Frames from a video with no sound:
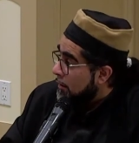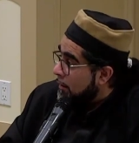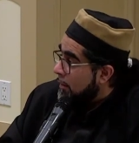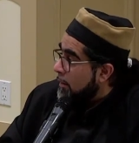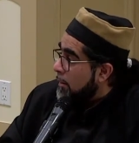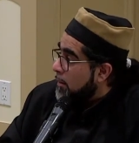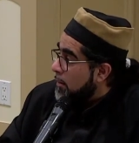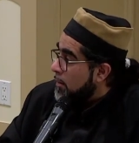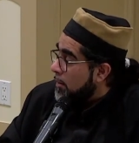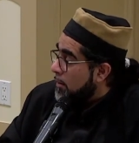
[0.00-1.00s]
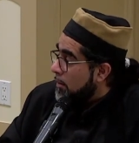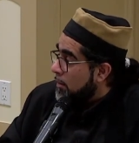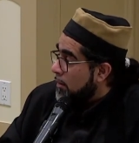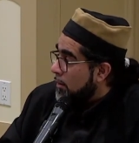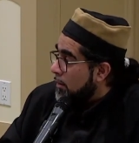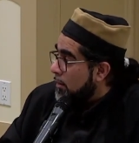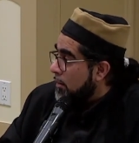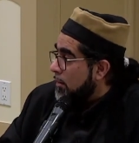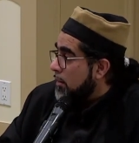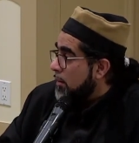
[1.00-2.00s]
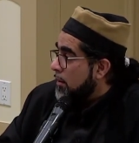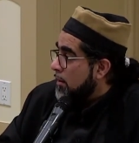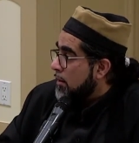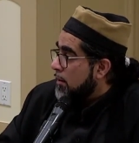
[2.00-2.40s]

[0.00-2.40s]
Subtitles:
[no speech]